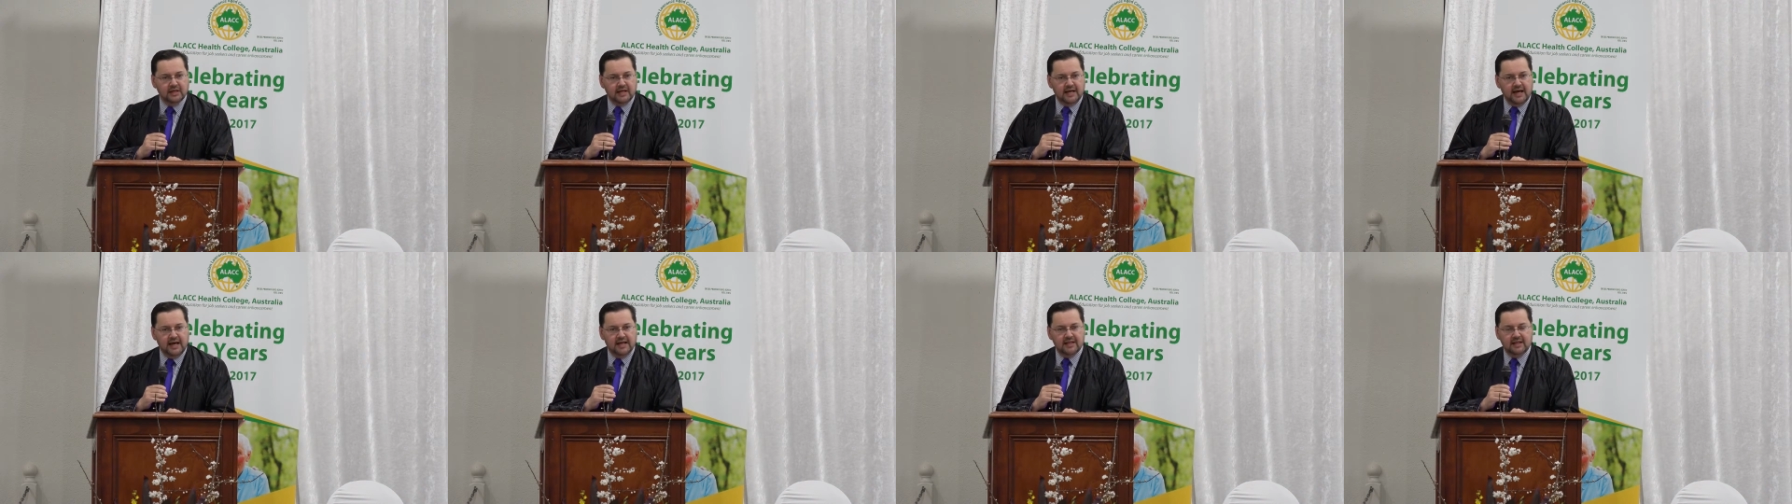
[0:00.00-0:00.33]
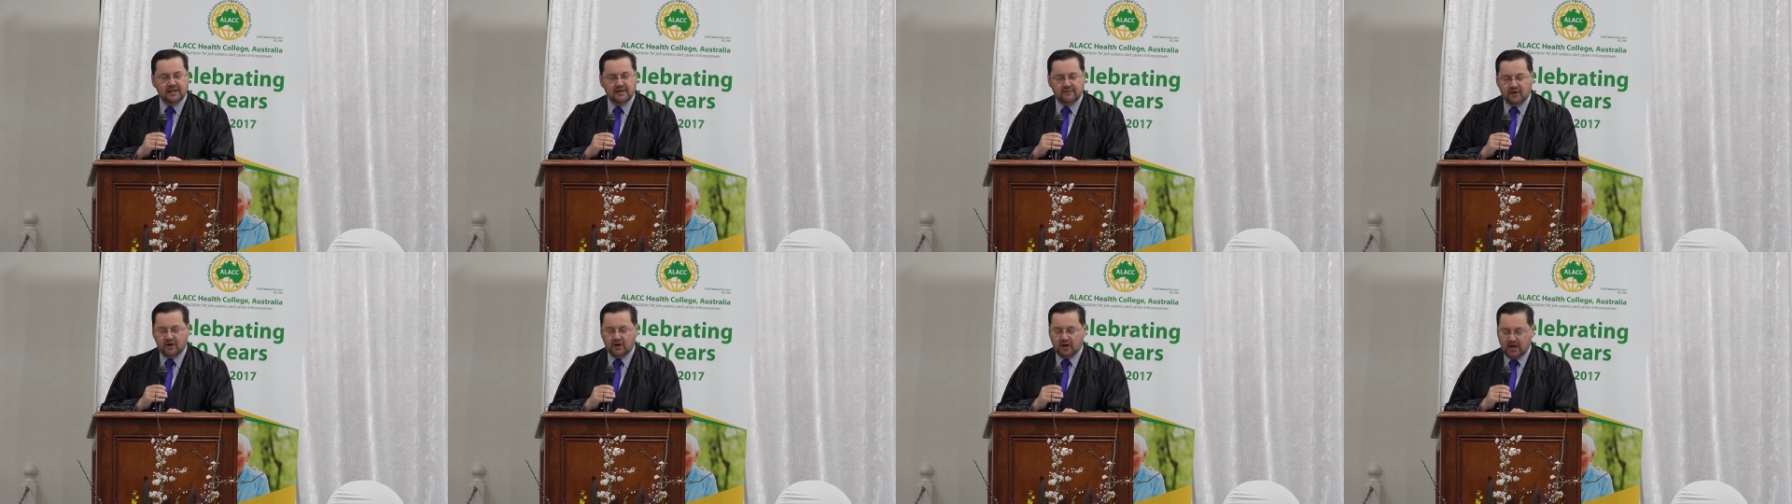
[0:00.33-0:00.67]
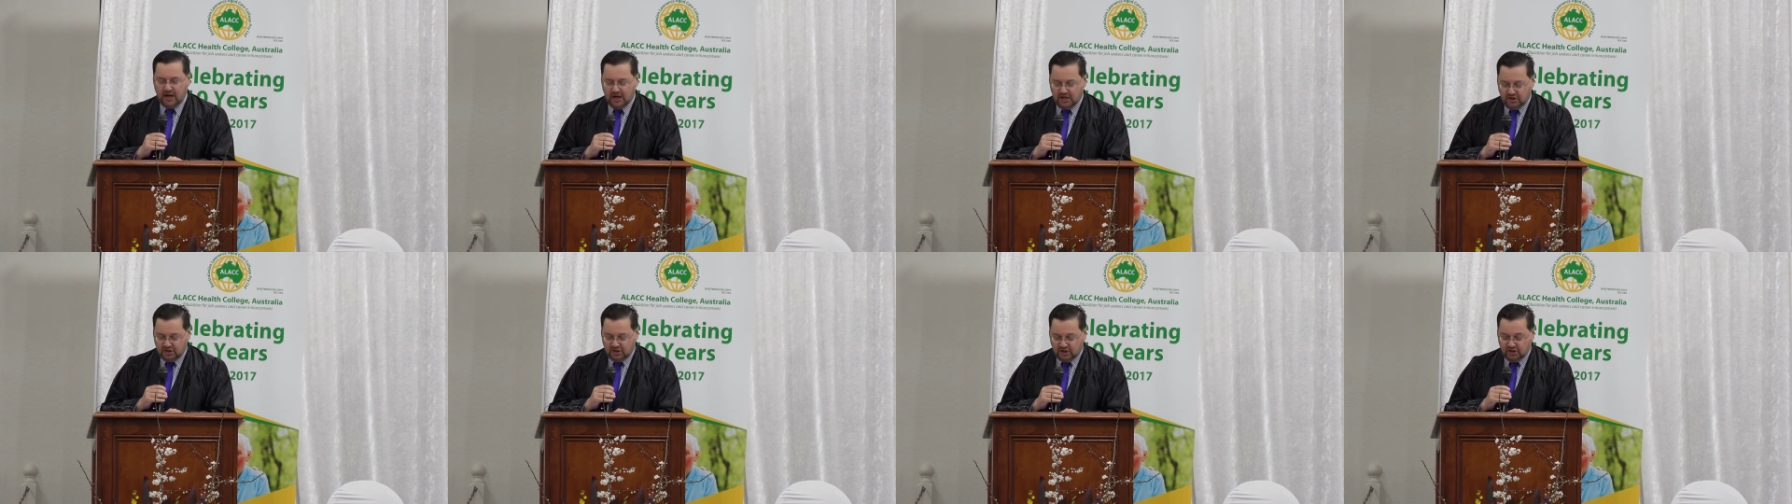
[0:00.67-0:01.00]
and their
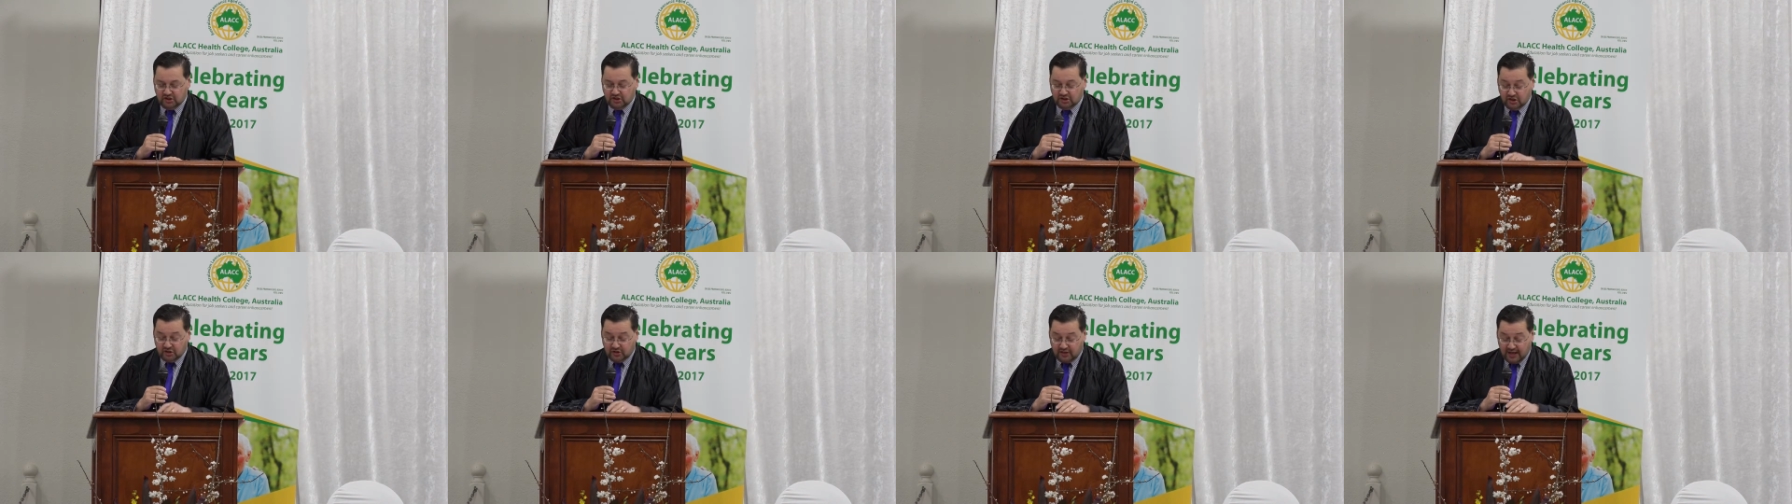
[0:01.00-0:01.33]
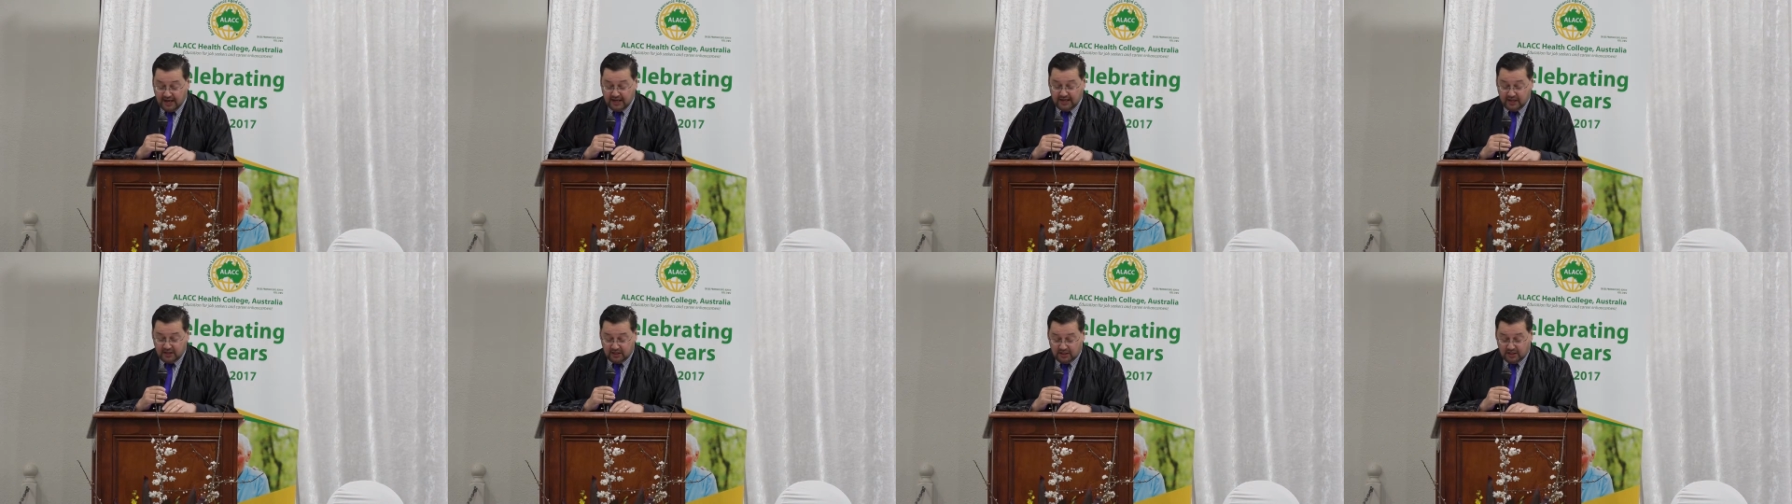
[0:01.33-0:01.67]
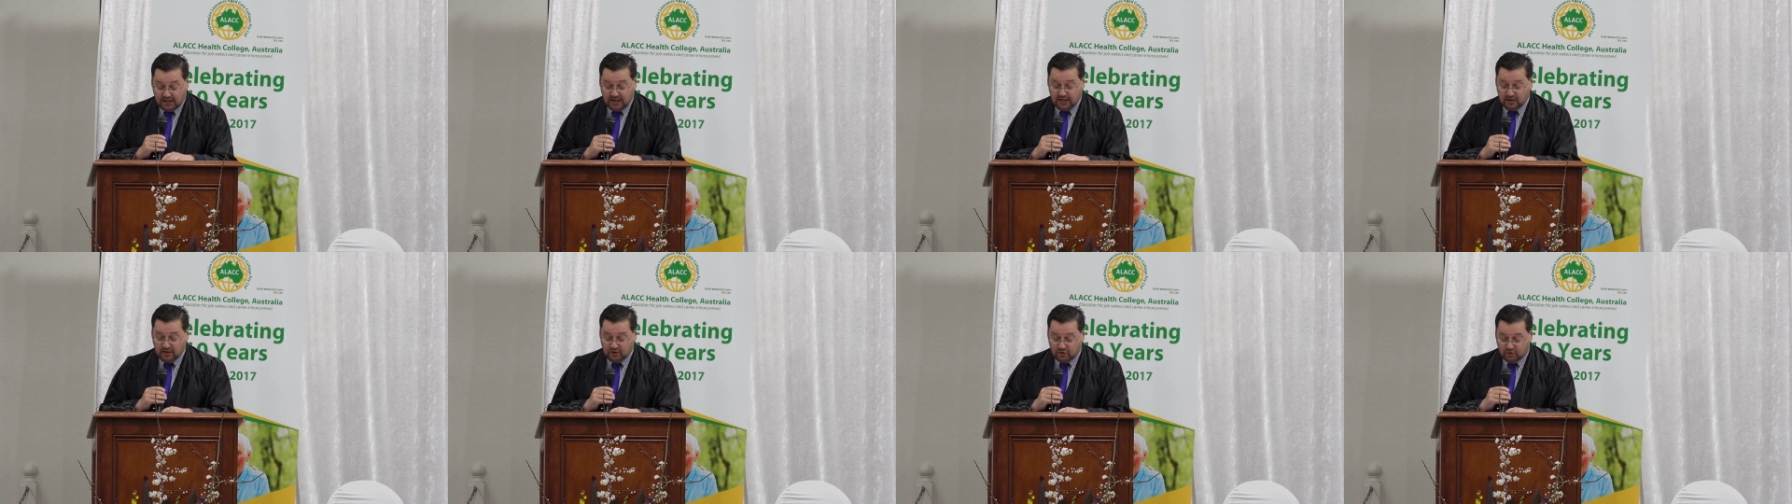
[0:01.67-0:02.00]
vocations so they can
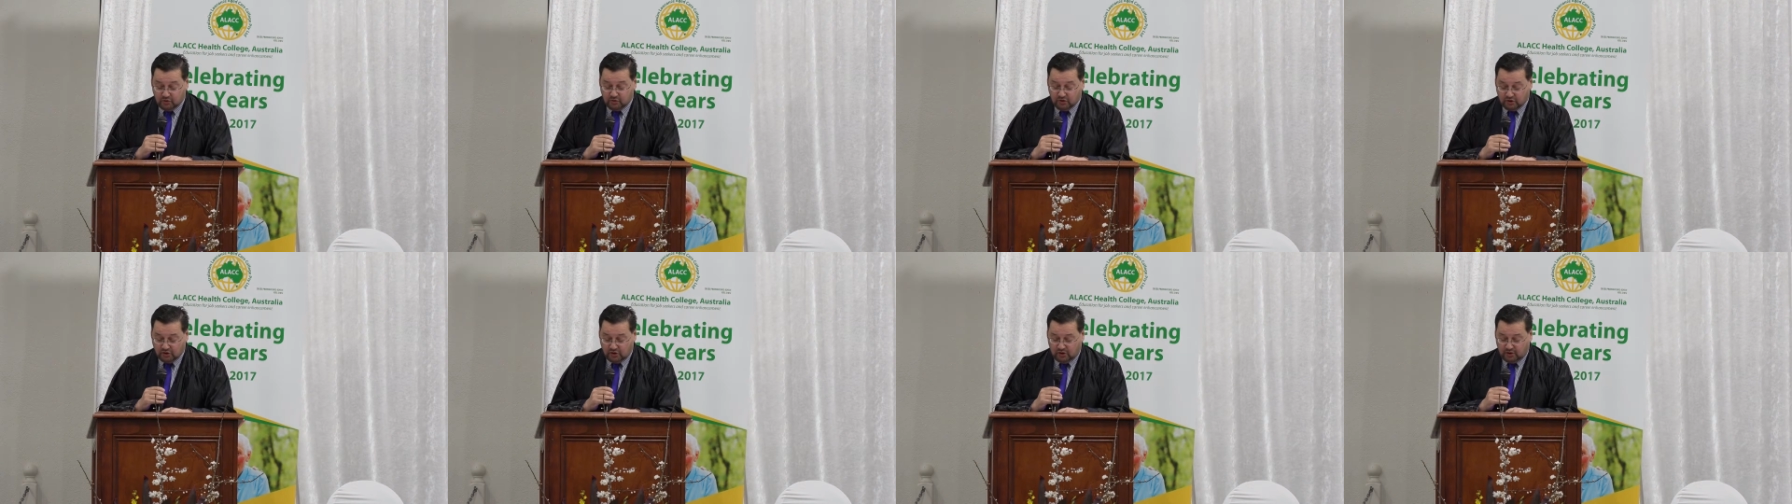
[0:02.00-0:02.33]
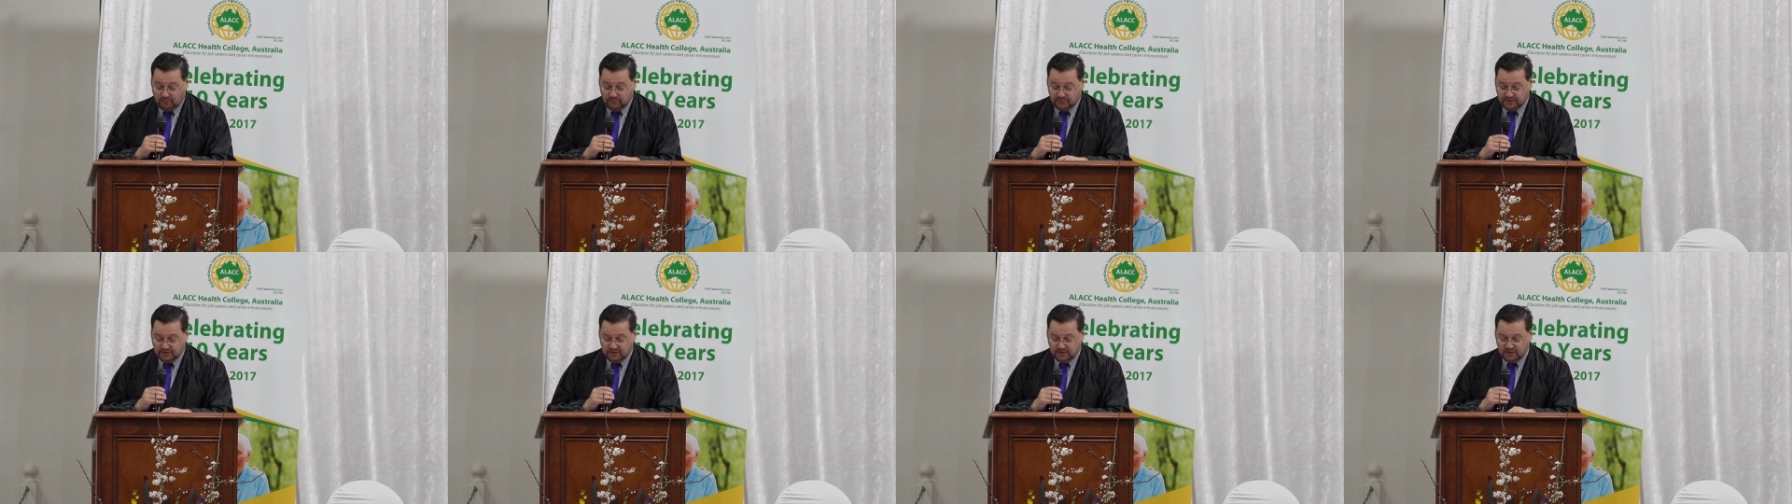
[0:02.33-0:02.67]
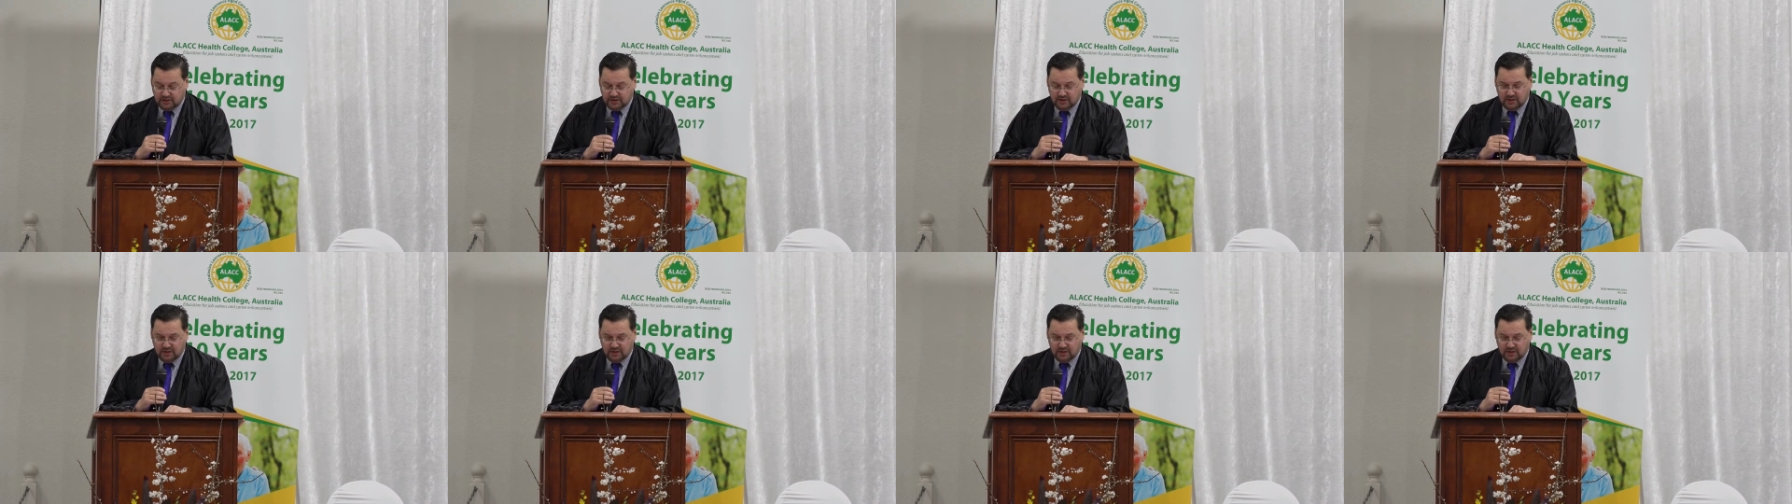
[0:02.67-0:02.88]
get good jobs.